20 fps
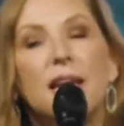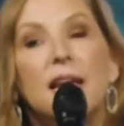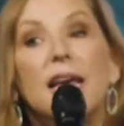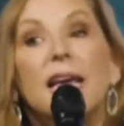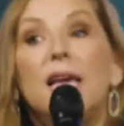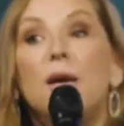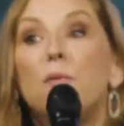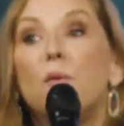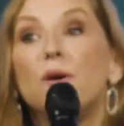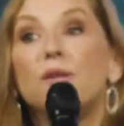
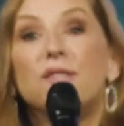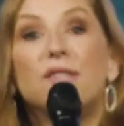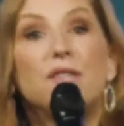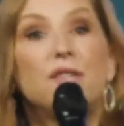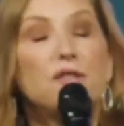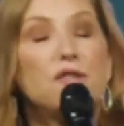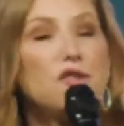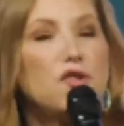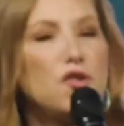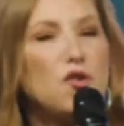He wants to
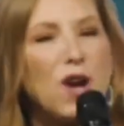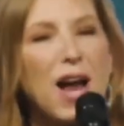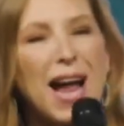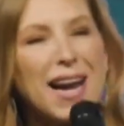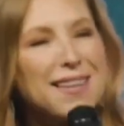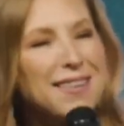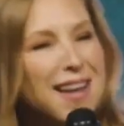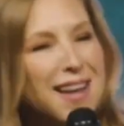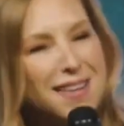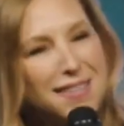
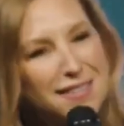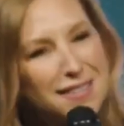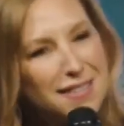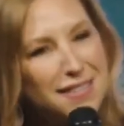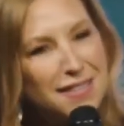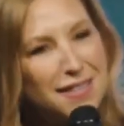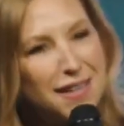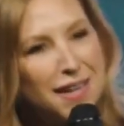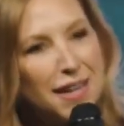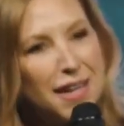distract
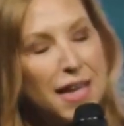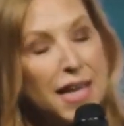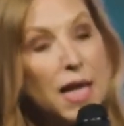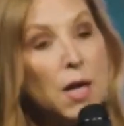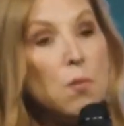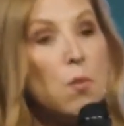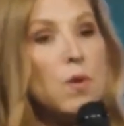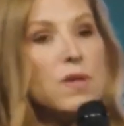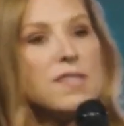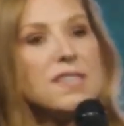us, He
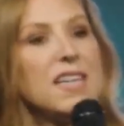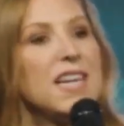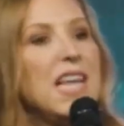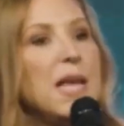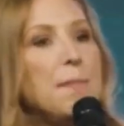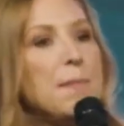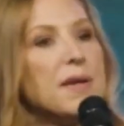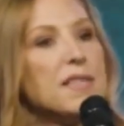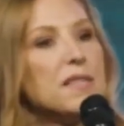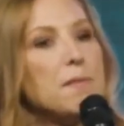wants to
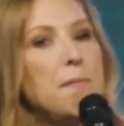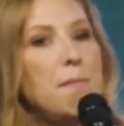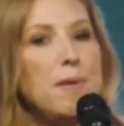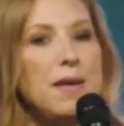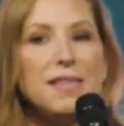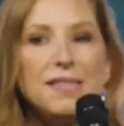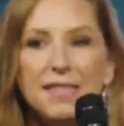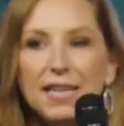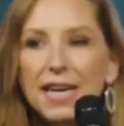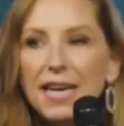keep us
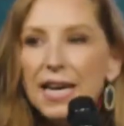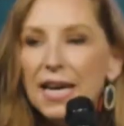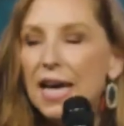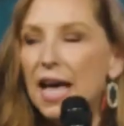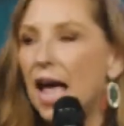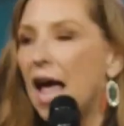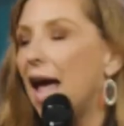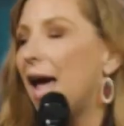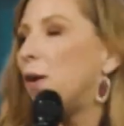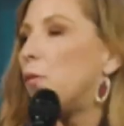busy
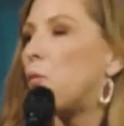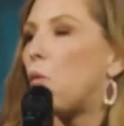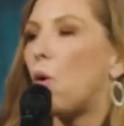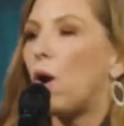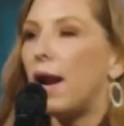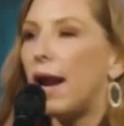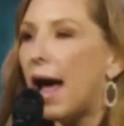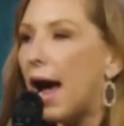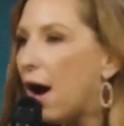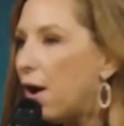and
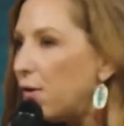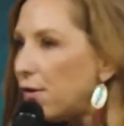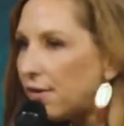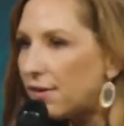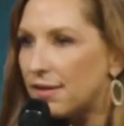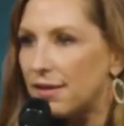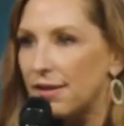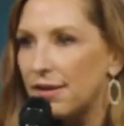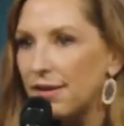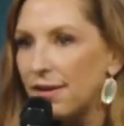worn out